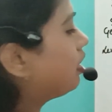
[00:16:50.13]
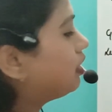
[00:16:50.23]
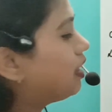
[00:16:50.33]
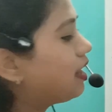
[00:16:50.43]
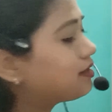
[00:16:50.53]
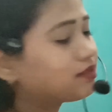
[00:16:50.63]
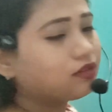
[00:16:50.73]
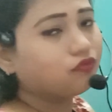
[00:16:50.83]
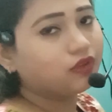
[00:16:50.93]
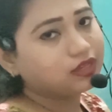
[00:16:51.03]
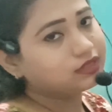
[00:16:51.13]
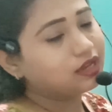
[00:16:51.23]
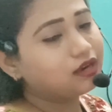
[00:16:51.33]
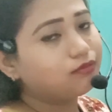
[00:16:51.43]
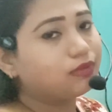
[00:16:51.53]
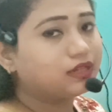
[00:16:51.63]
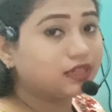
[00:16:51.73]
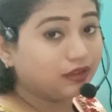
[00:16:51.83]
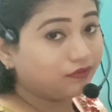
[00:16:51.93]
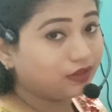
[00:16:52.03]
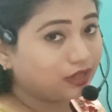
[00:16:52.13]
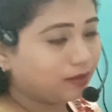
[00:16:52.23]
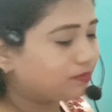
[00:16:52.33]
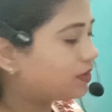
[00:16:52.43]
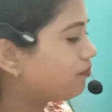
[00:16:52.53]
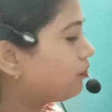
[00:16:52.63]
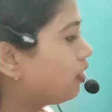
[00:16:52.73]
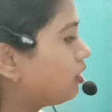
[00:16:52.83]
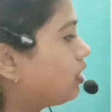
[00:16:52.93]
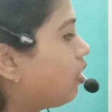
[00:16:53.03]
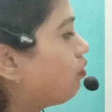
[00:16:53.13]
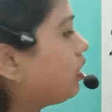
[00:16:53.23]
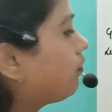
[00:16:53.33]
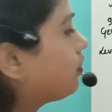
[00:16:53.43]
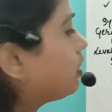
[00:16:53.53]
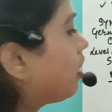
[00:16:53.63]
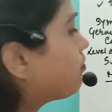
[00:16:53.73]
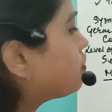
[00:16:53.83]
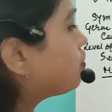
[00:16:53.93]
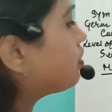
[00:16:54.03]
legs and wings are been developed. Now, if it comes to